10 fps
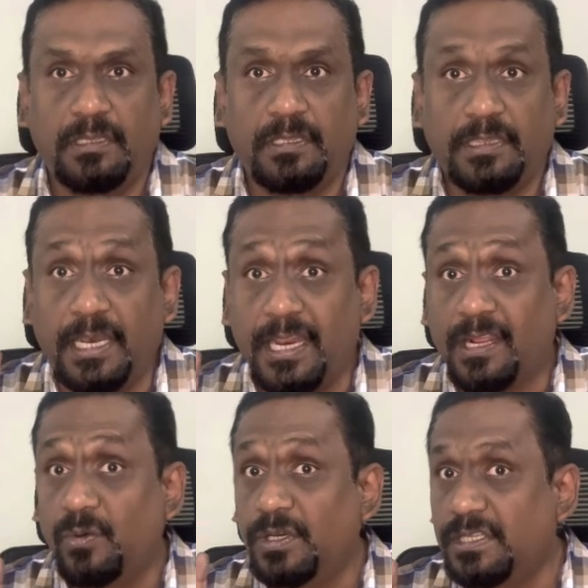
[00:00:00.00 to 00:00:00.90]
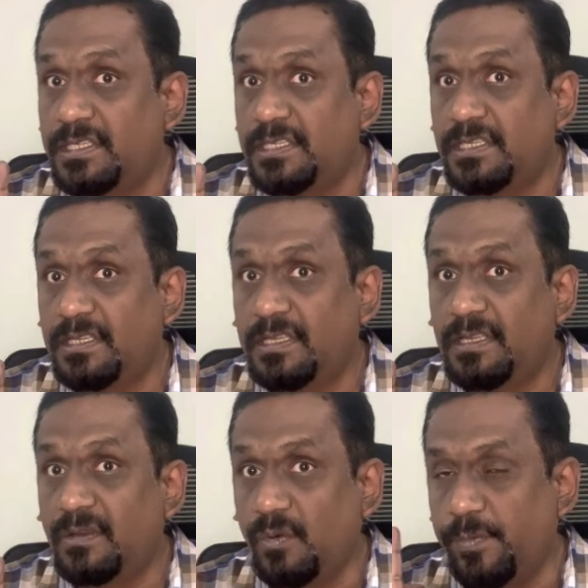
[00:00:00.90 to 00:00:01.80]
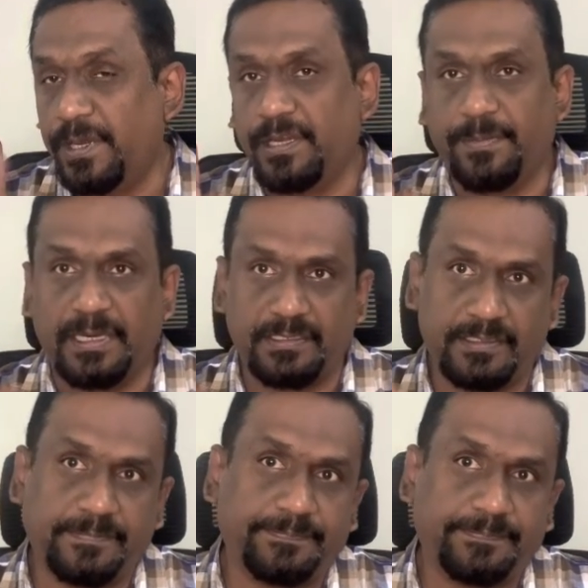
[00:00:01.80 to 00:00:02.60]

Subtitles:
that account is open item managed.